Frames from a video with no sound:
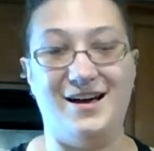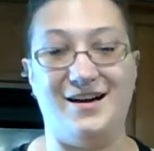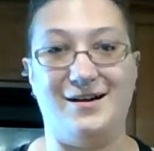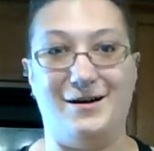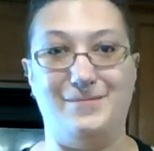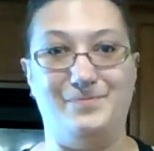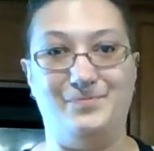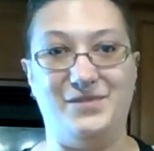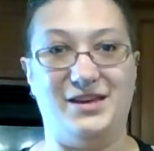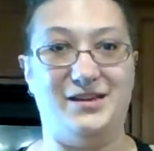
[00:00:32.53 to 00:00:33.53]
Um,
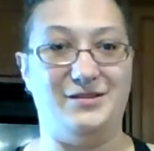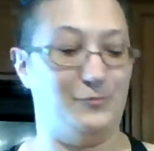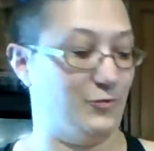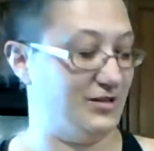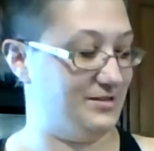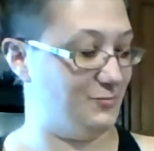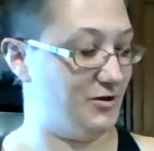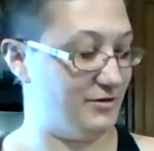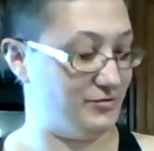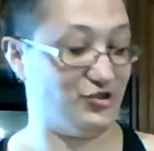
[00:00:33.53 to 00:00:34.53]
it was one
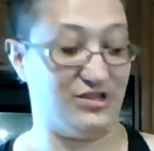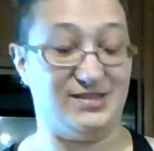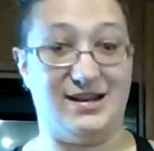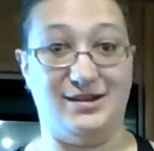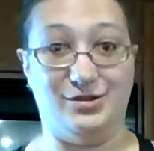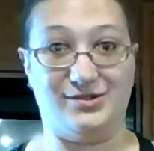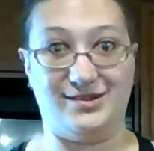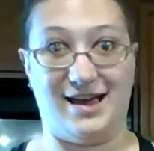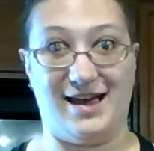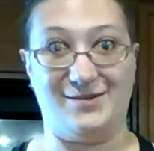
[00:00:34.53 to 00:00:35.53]
of those gins that I looked
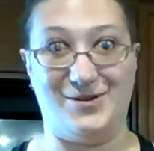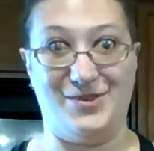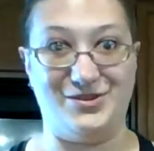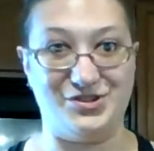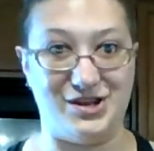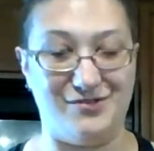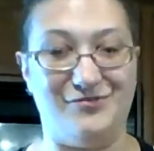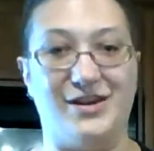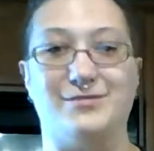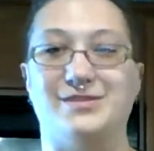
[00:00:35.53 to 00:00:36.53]
at on the shelf
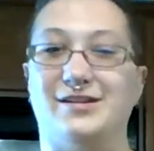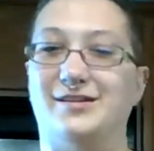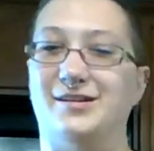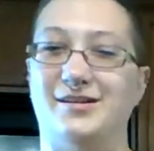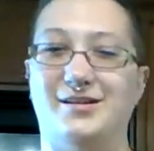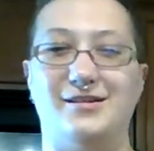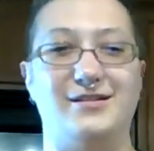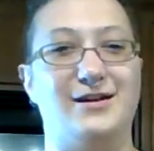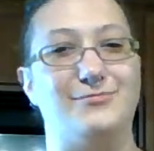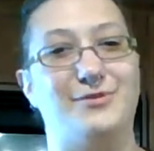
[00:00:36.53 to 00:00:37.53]
and I was like, God,
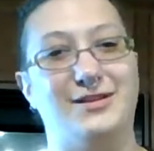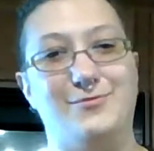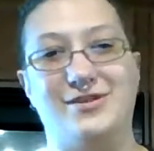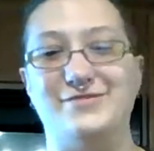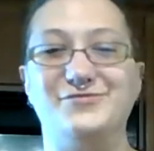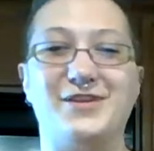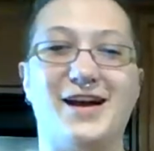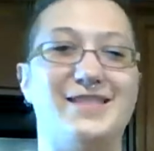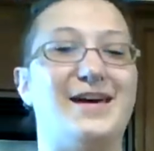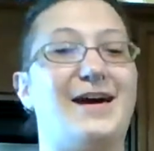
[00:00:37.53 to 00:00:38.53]
I really want to
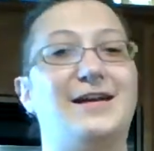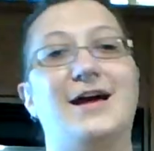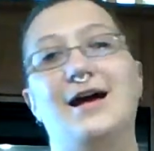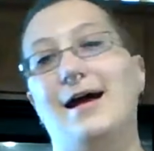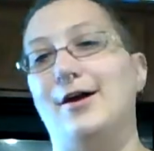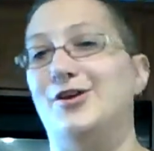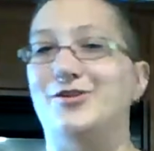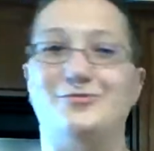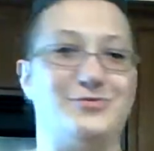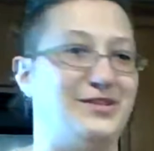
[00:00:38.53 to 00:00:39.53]
try that.
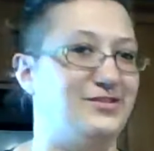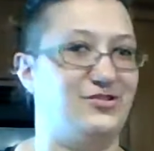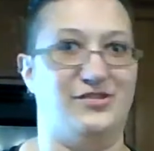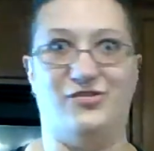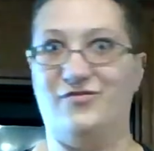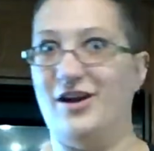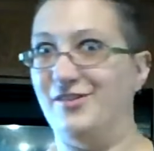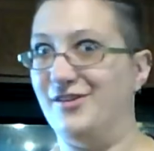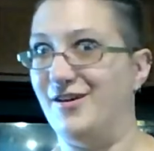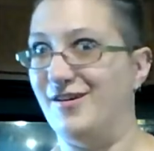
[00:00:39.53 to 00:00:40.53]
Couldn't really justify
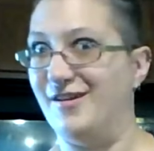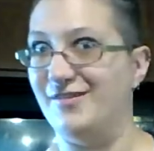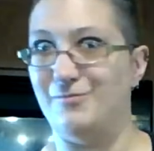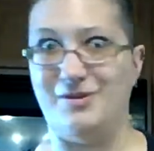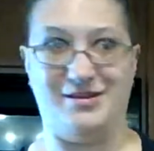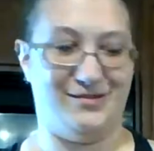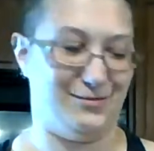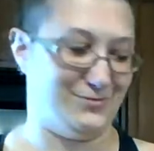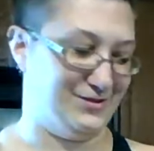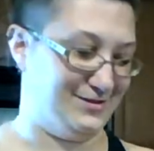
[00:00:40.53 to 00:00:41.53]
the cost because it
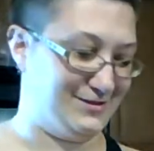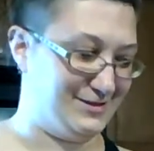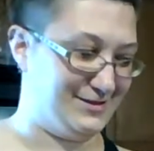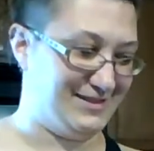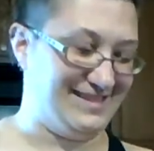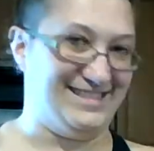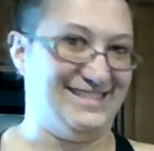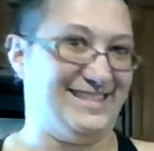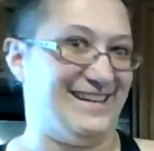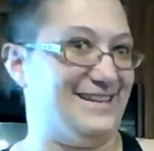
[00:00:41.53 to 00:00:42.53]
was
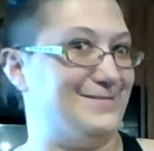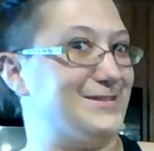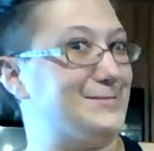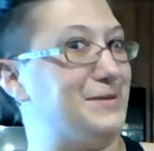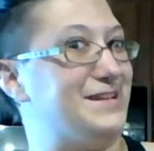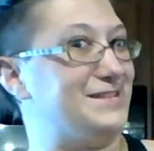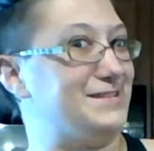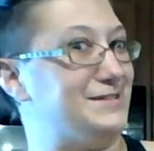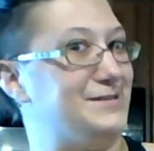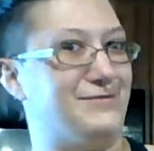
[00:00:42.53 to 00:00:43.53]
kind of
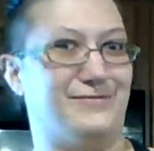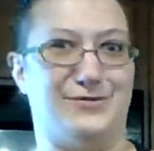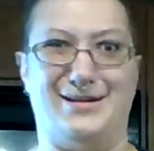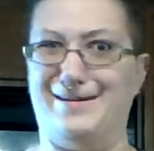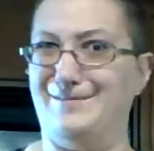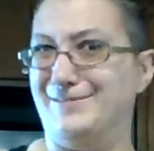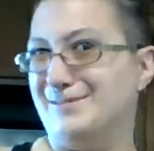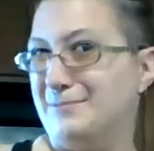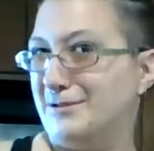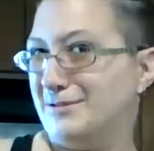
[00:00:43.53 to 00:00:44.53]
expensive for kind of a
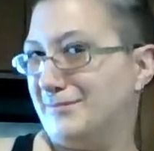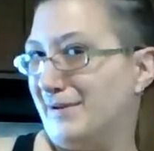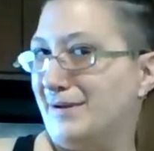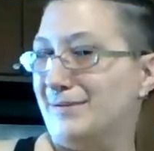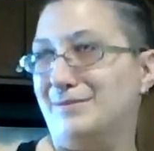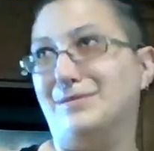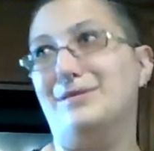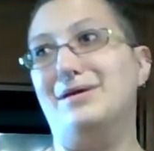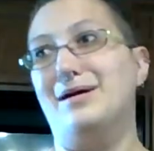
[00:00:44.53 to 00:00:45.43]
smaller bottle.